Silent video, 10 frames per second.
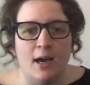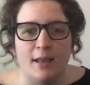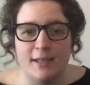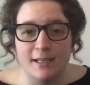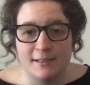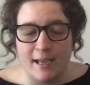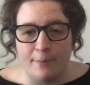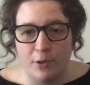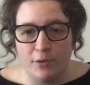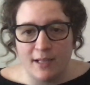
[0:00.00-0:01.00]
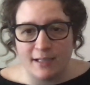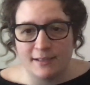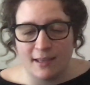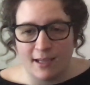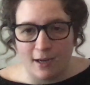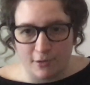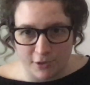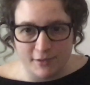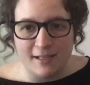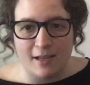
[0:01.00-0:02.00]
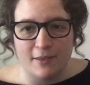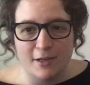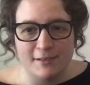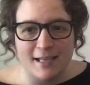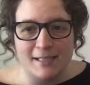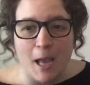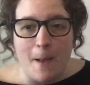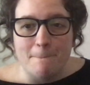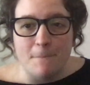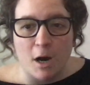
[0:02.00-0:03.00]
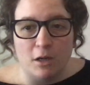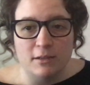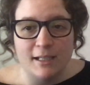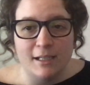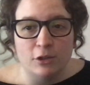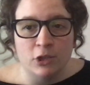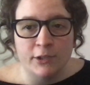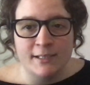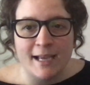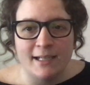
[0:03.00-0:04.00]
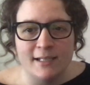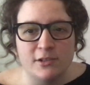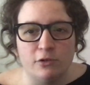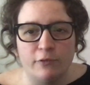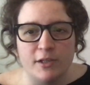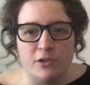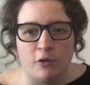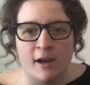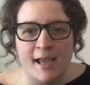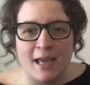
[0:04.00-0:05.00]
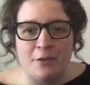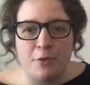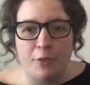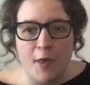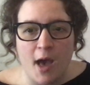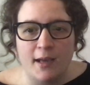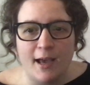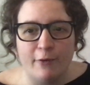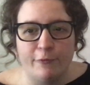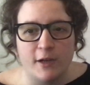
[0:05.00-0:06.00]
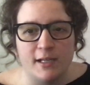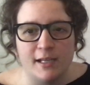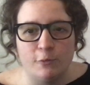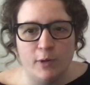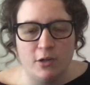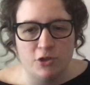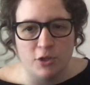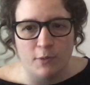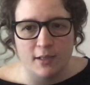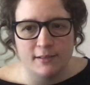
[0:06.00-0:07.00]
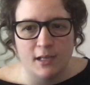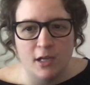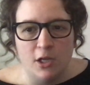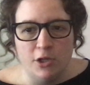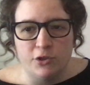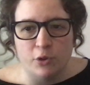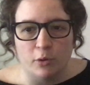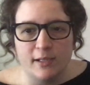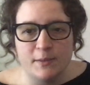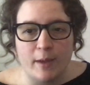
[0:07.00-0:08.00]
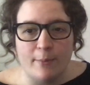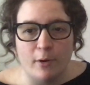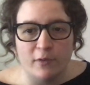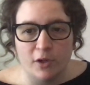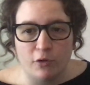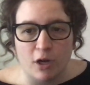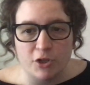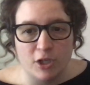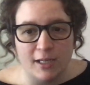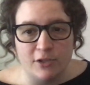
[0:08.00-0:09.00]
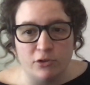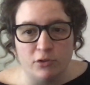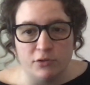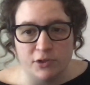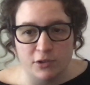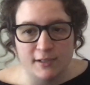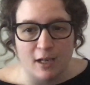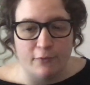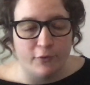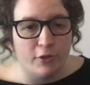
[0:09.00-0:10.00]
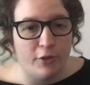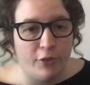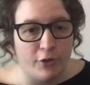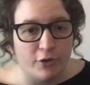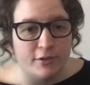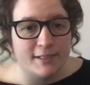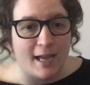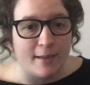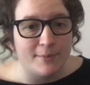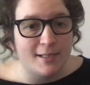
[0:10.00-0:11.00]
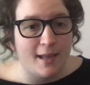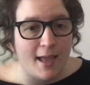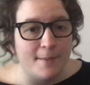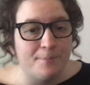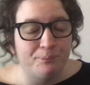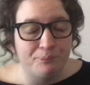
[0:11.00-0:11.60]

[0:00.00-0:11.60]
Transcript: The example next to the characters down there says, Marlin looked at his new friend Dory and thought how funny and weird she was. Dory swam over to Crush and introduced herself for the third time today.